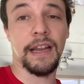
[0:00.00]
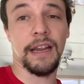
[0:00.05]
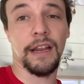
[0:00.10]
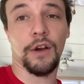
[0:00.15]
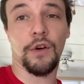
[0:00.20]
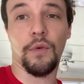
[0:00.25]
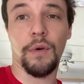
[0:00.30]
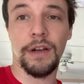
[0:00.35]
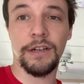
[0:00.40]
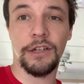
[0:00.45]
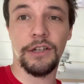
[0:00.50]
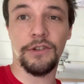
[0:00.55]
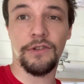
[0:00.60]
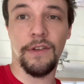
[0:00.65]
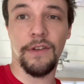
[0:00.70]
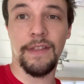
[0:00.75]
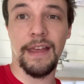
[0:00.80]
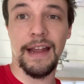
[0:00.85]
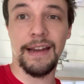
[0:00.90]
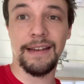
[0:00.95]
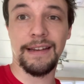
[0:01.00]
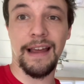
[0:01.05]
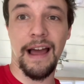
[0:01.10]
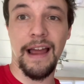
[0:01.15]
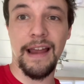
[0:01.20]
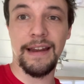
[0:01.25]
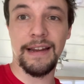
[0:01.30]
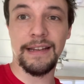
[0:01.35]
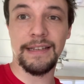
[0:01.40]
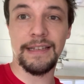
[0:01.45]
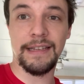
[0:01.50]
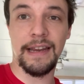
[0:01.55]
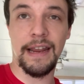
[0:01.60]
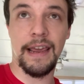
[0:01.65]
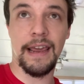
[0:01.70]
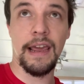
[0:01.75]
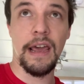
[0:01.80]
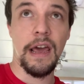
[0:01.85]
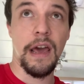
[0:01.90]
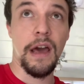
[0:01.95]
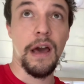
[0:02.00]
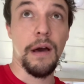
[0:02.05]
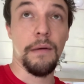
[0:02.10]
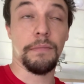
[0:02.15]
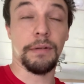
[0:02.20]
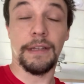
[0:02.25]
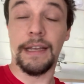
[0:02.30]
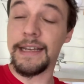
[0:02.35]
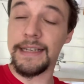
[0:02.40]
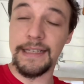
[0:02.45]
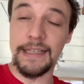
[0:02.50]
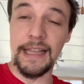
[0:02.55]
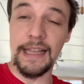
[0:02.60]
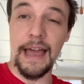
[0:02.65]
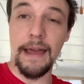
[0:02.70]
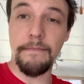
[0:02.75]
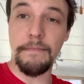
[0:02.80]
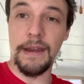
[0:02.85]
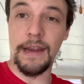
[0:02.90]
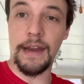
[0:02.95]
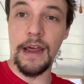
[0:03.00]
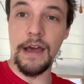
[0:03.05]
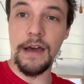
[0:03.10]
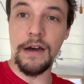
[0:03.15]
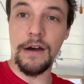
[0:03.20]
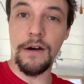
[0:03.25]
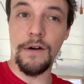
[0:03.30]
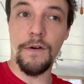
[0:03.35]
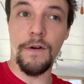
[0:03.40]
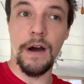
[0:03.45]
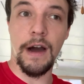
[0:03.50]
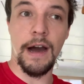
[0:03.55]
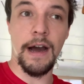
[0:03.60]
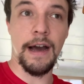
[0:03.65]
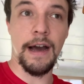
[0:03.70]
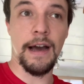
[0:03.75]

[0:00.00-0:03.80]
any questions on that dynasty, please let me know.